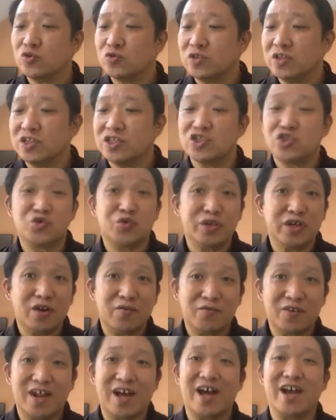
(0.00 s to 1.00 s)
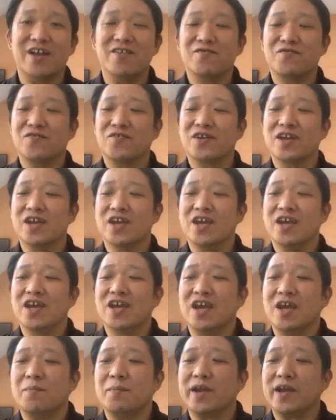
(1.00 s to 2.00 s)
to the tree of life
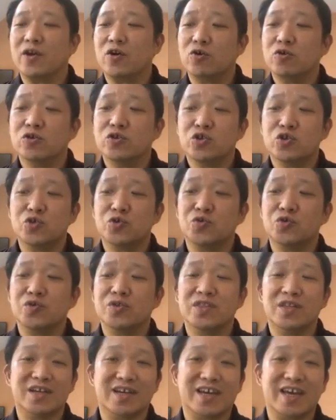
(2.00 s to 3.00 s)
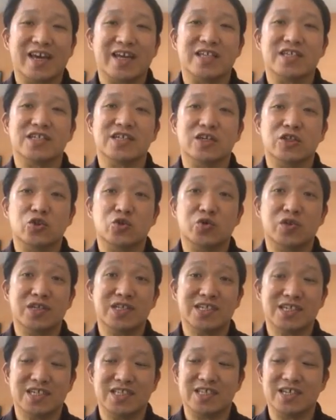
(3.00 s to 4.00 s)
and may go through the gates into the
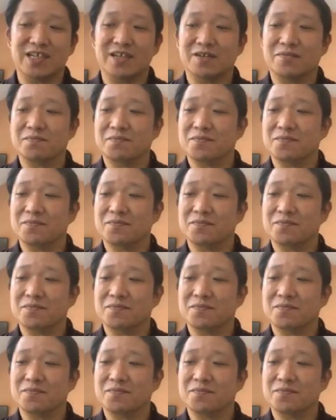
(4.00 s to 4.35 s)
city.